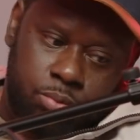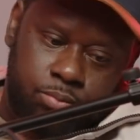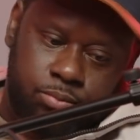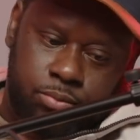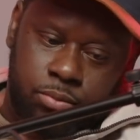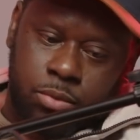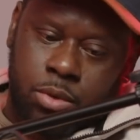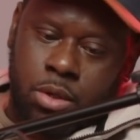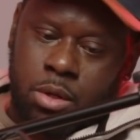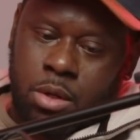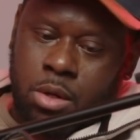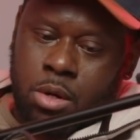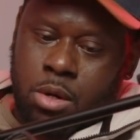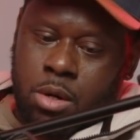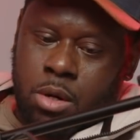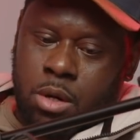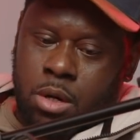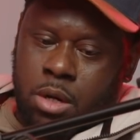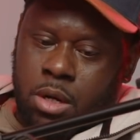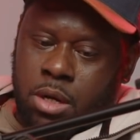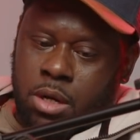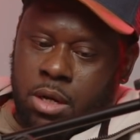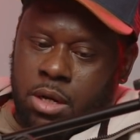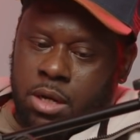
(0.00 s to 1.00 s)
lyrics,
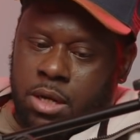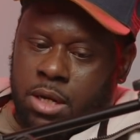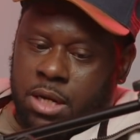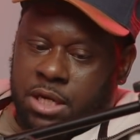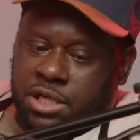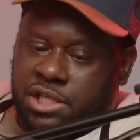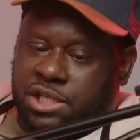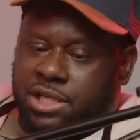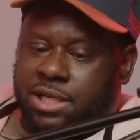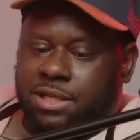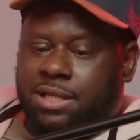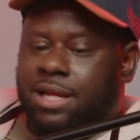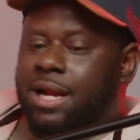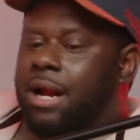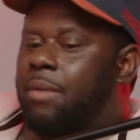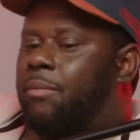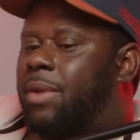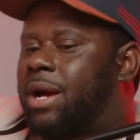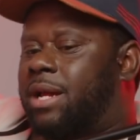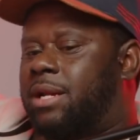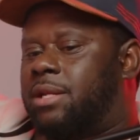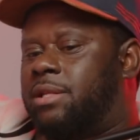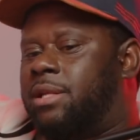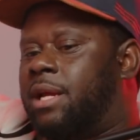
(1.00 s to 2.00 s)
it's shit that I
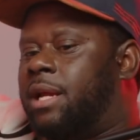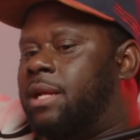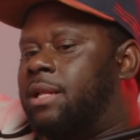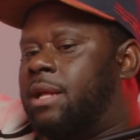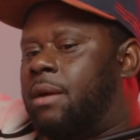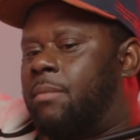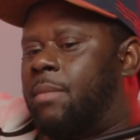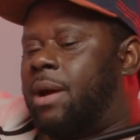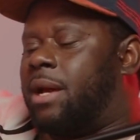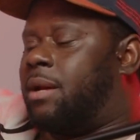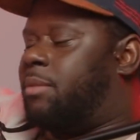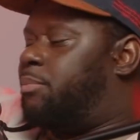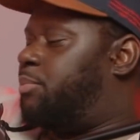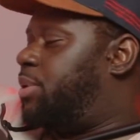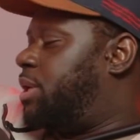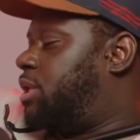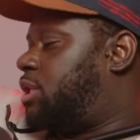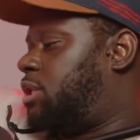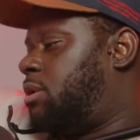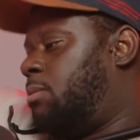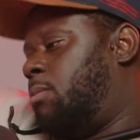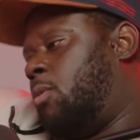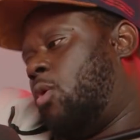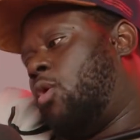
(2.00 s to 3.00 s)
might have did that might have
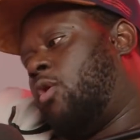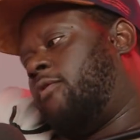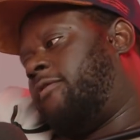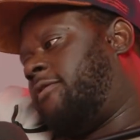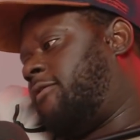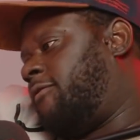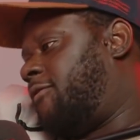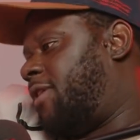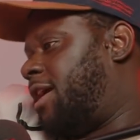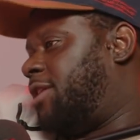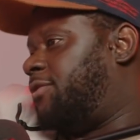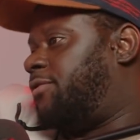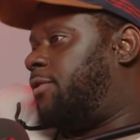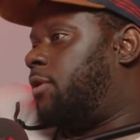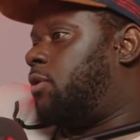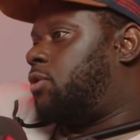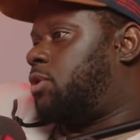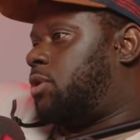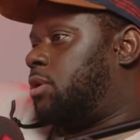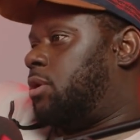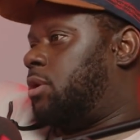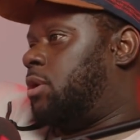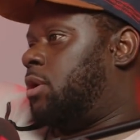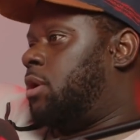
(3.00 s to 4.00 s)
pissed him off, and vice versa.